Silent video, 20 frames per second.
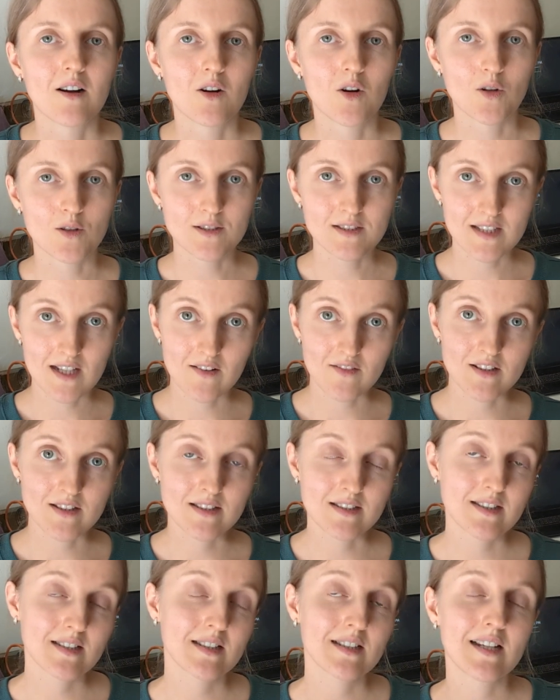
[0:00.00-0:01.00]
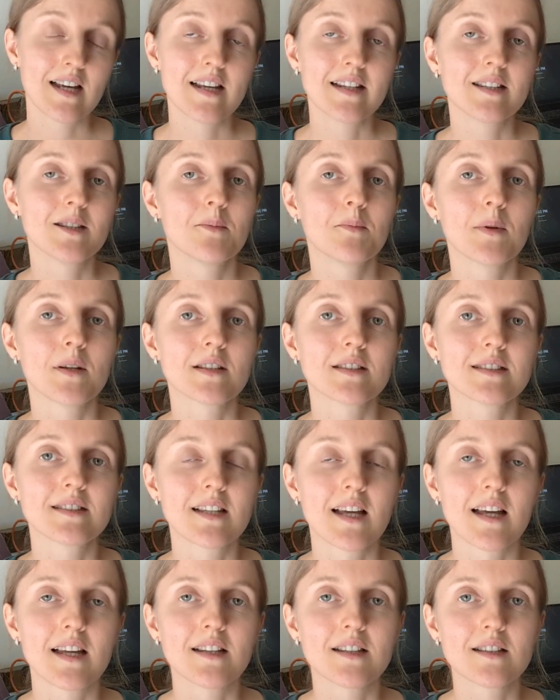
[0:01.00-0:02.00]
or
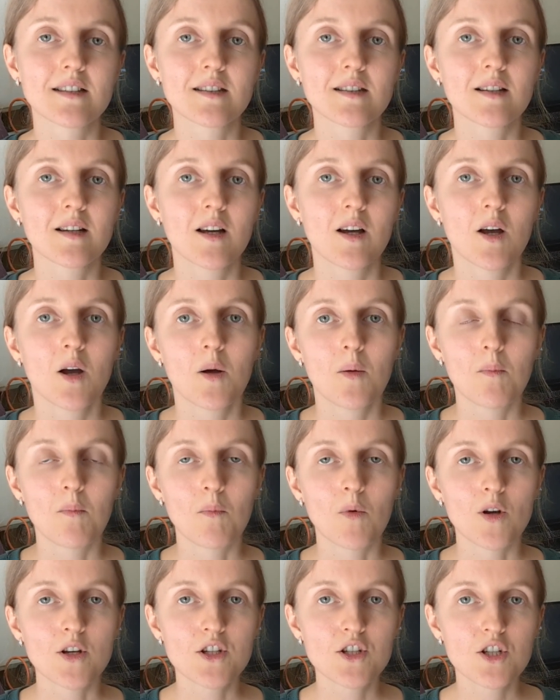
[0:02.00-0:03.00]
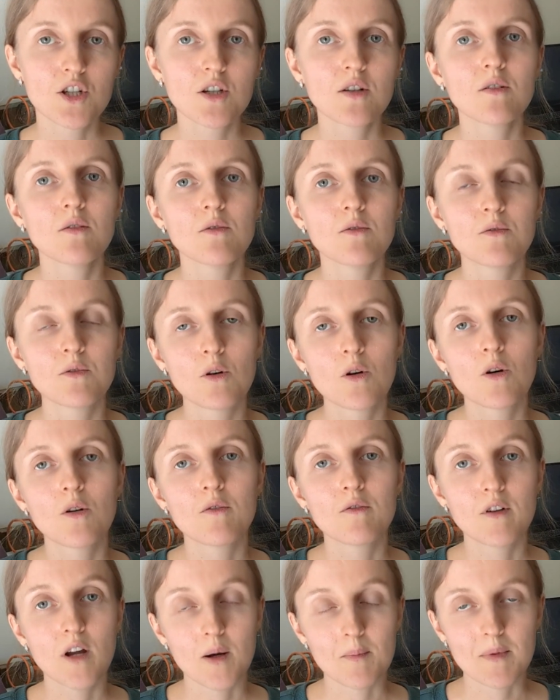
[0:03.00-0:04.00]
70-80% moisture for
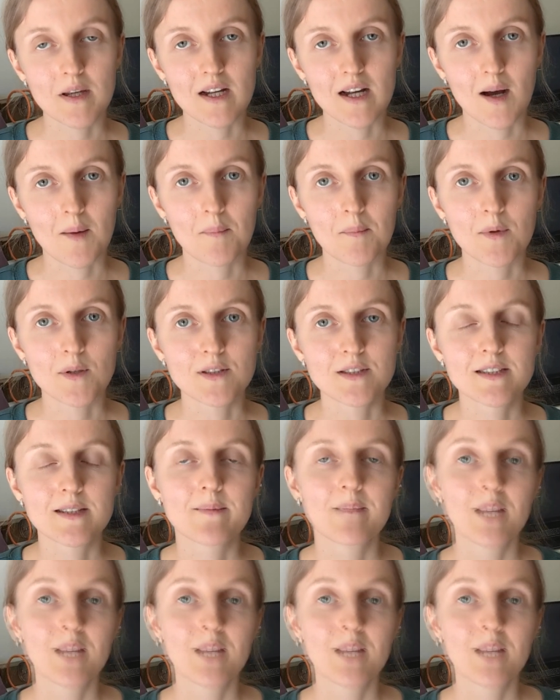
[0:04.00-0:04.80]
vermicompost.